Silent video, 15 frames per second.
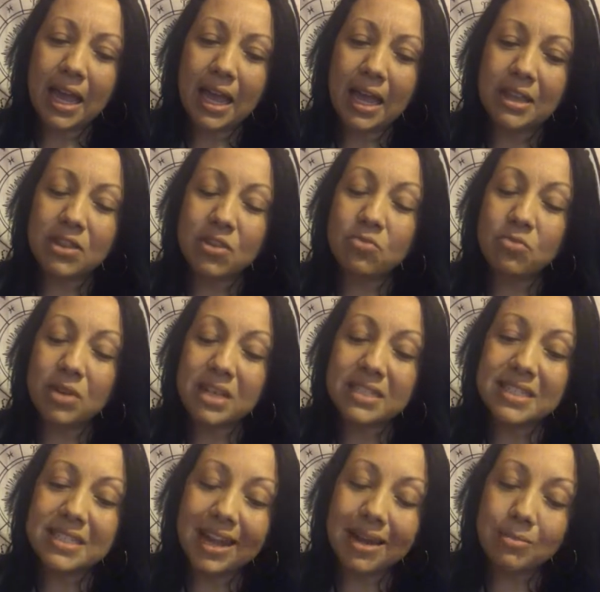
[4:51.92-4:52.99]
the
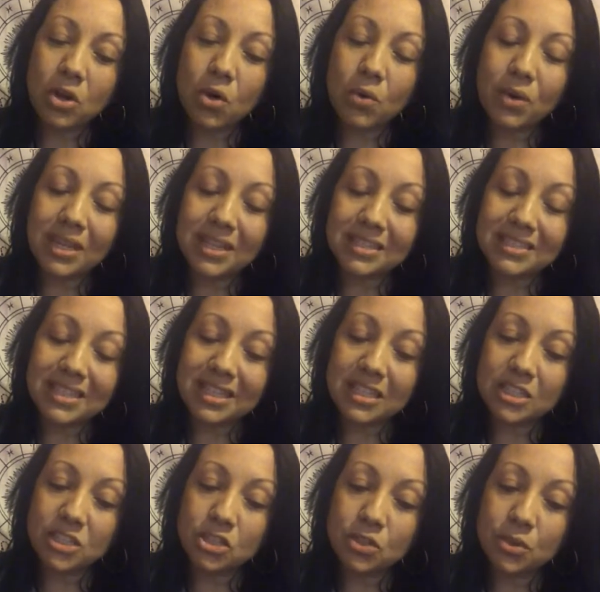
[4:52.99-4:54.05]
reason I'm going into
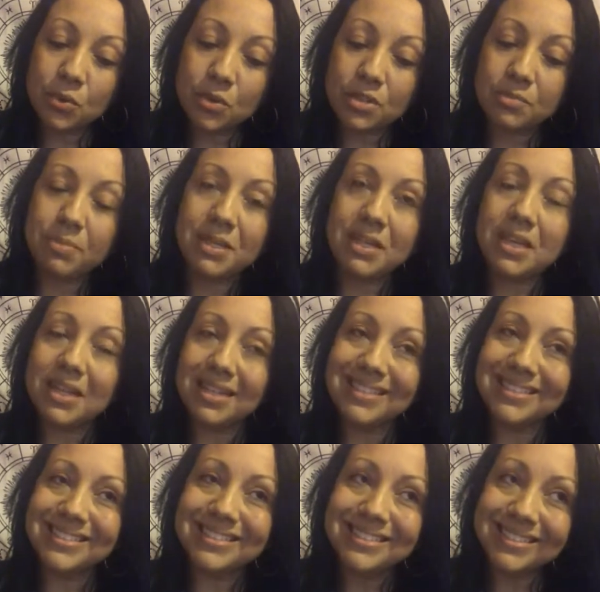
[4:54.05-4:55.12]
this too is
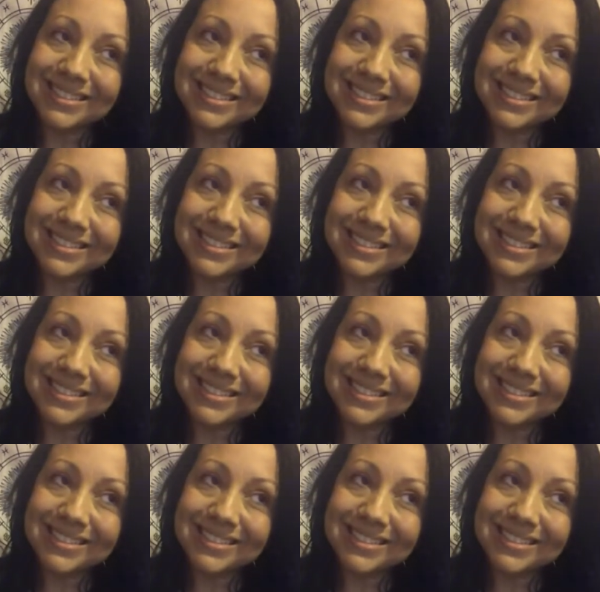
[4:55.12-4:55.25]
because